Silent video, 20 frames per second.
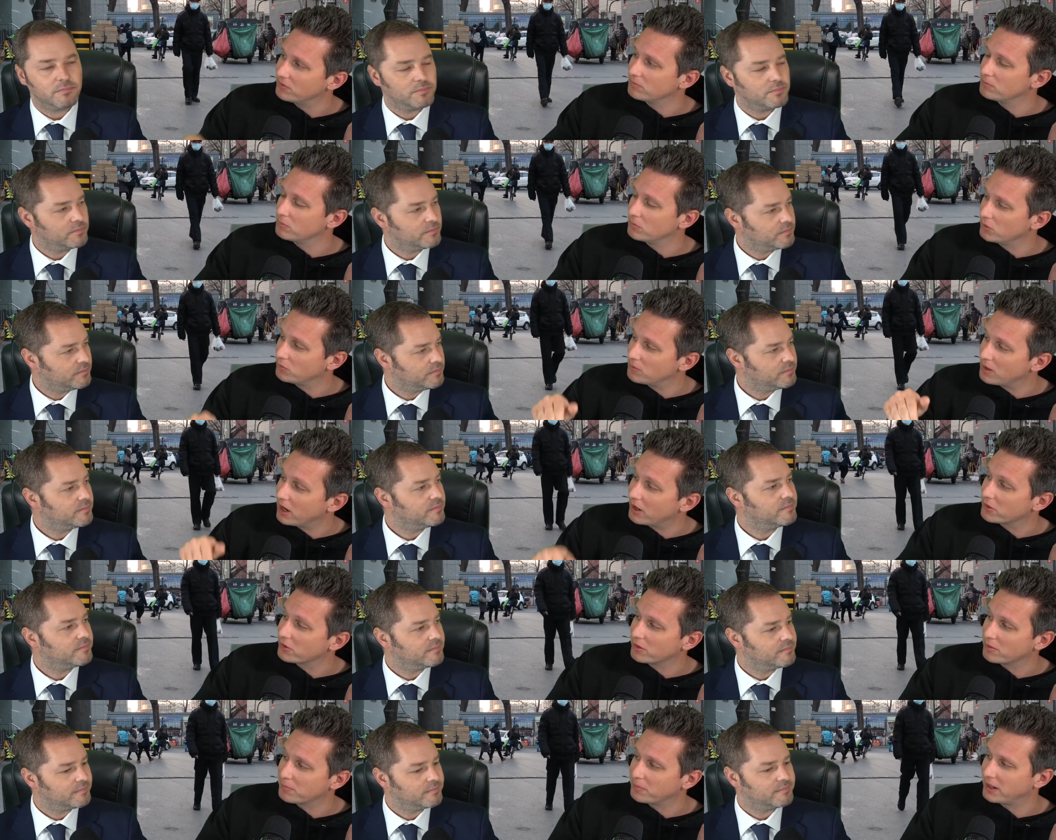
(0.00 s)
Speaker 1: Movement
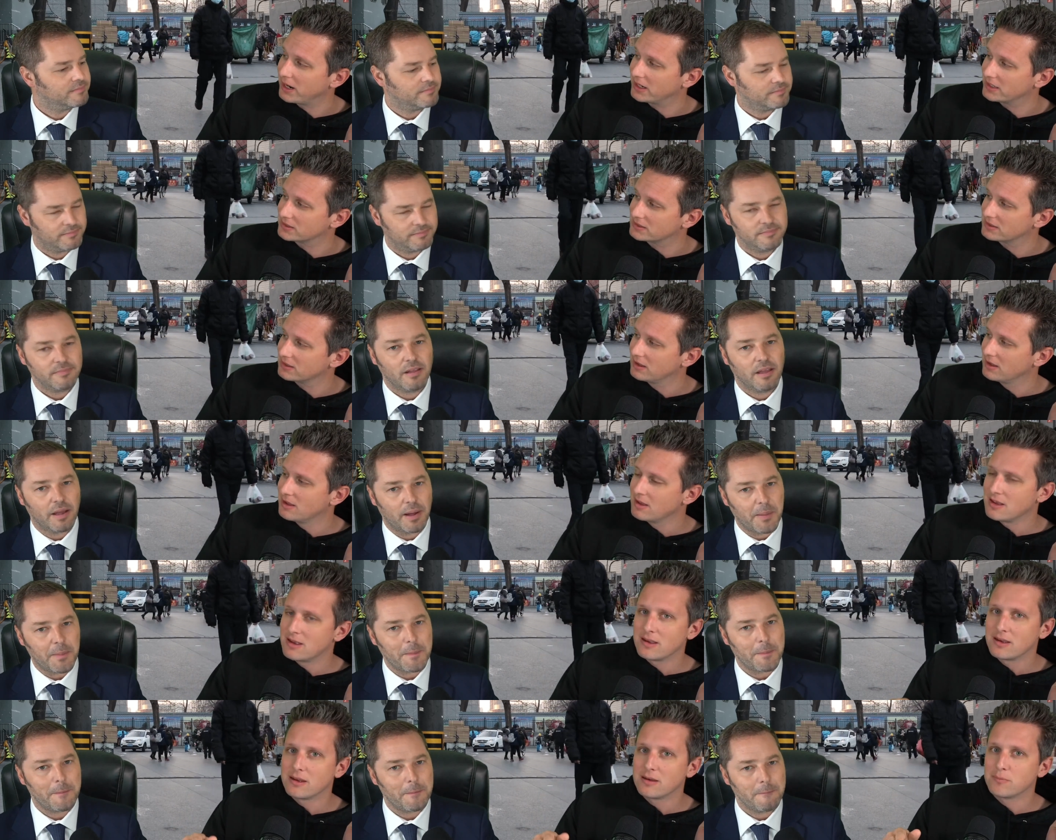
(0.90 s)
under the bus. Yeah.
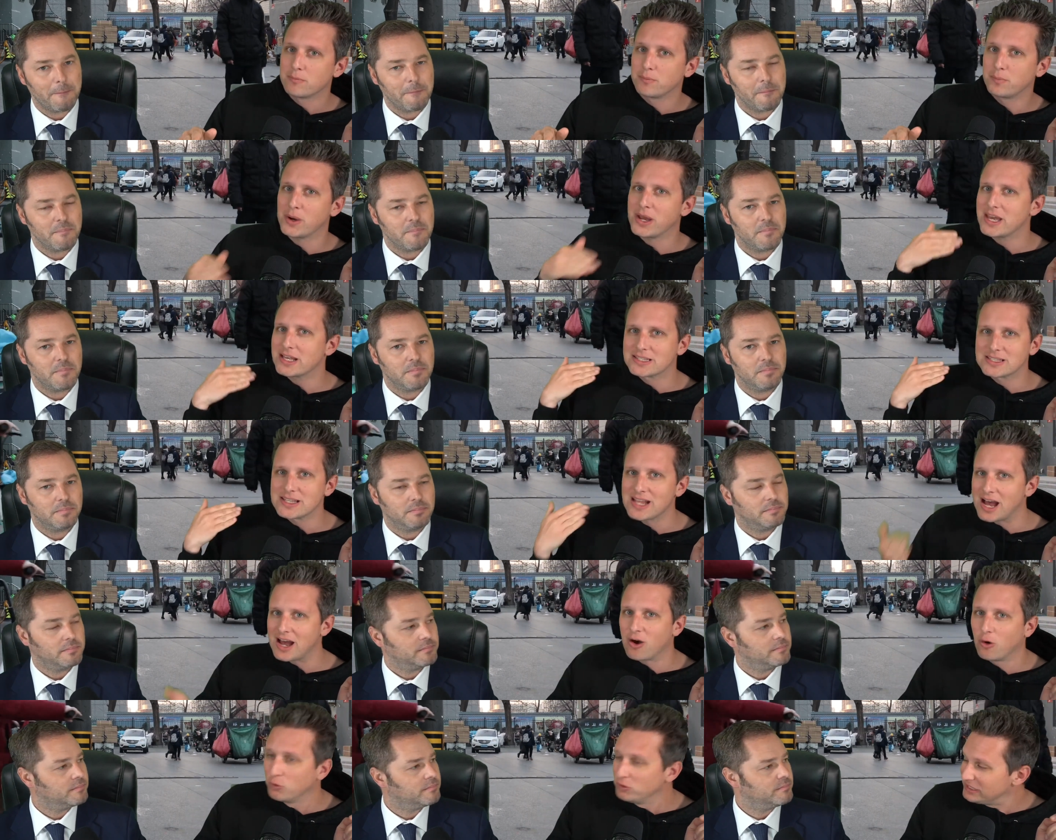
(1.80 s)
But it's
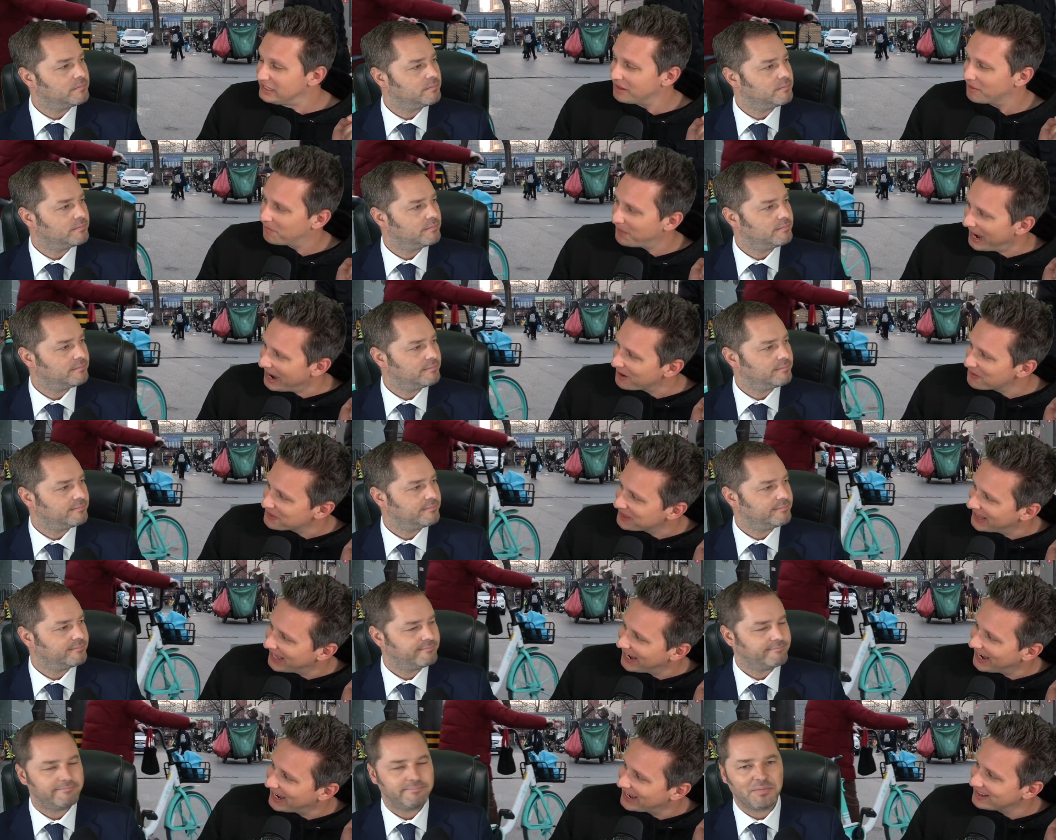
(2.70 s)
not only about
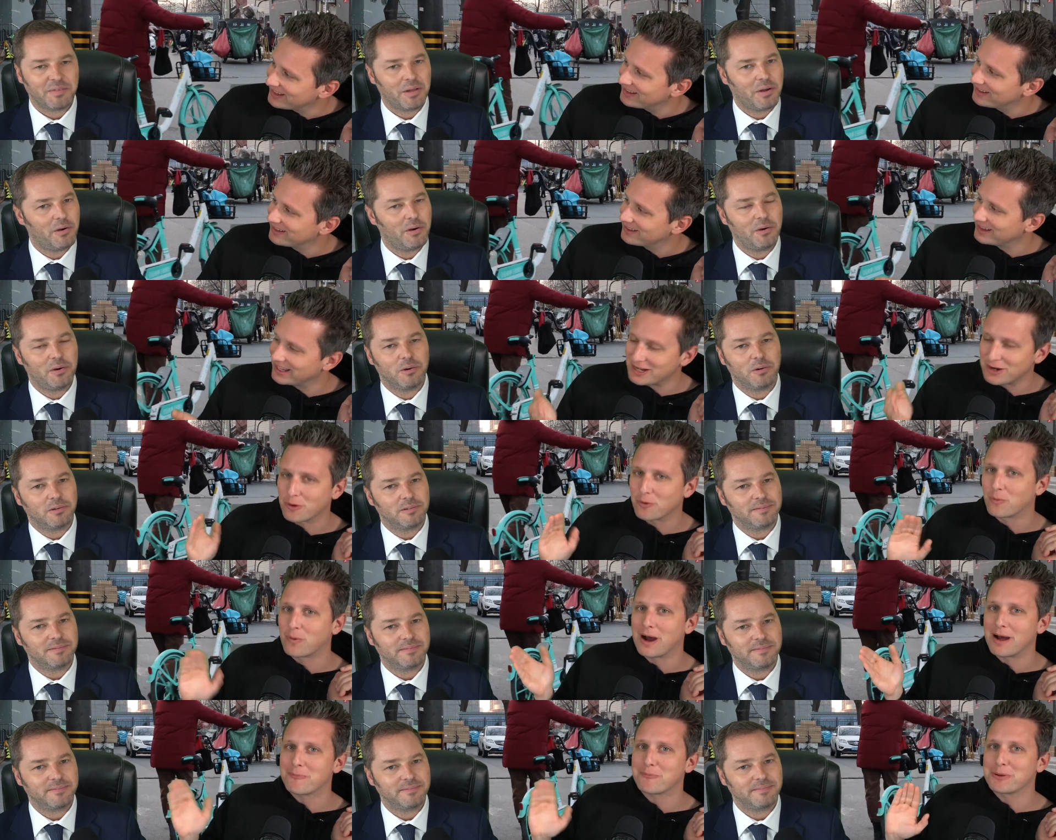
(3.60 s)
that. No. They don't
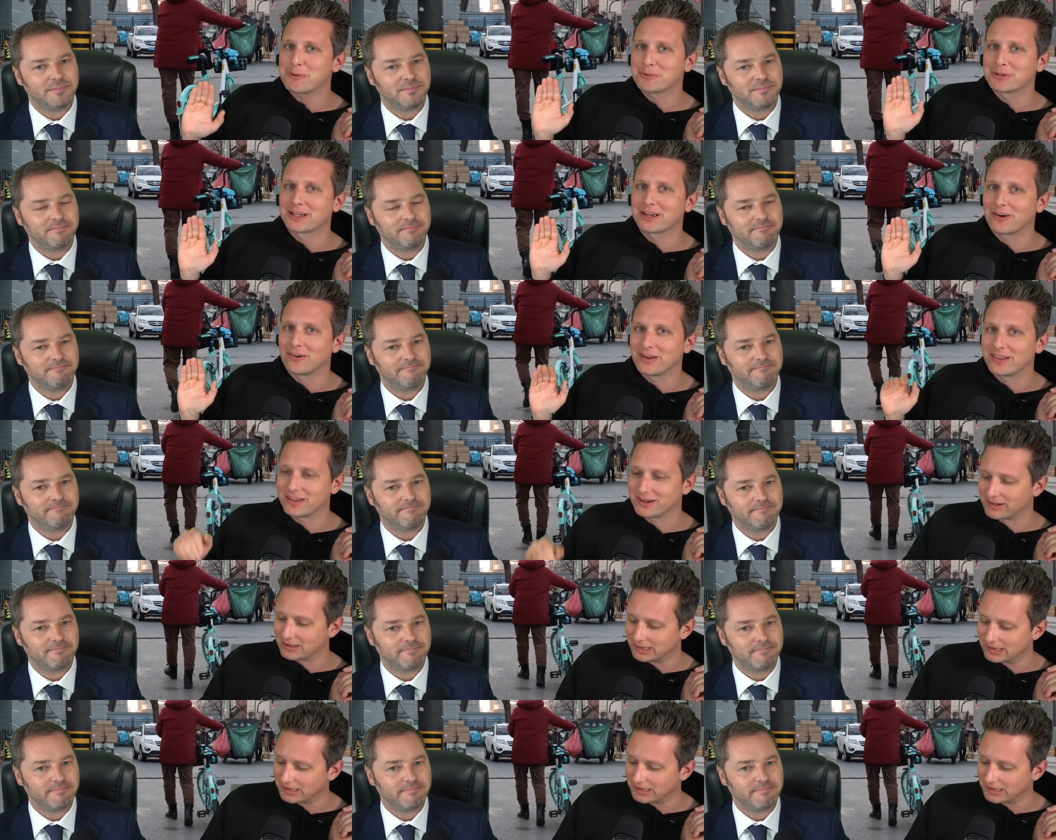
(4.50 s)
want people to go in there and